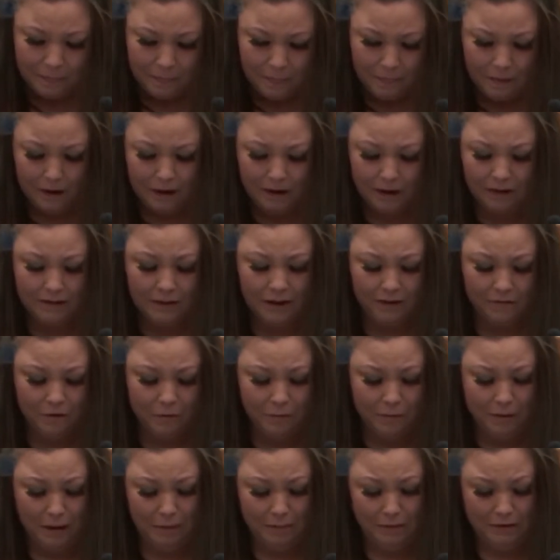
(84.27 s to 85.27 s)
And I'll never
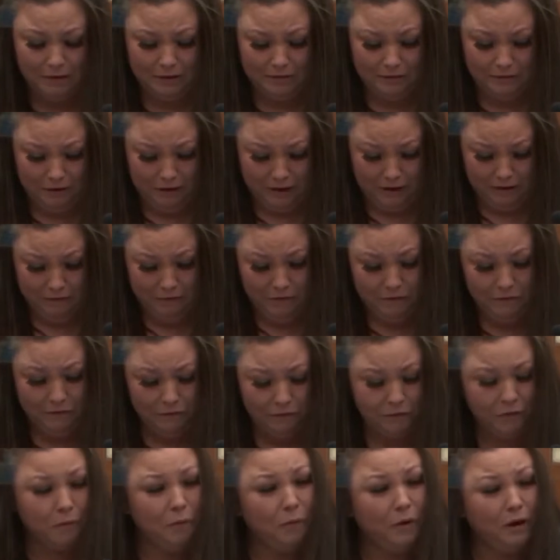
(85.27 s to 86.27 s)
be able to forgive you
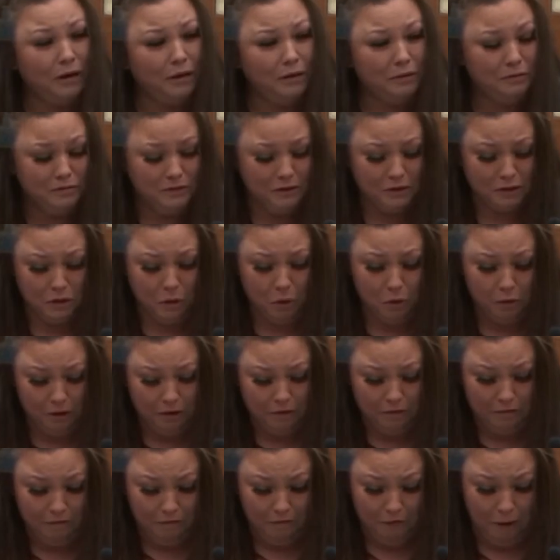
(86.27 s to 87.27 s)
for what you've
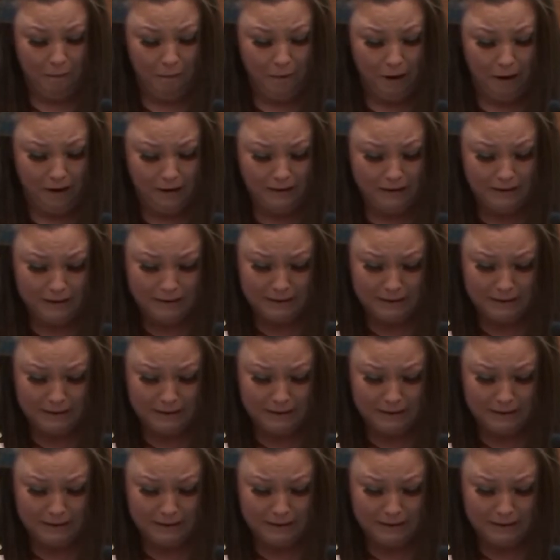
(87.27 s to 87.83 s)
stolen from us.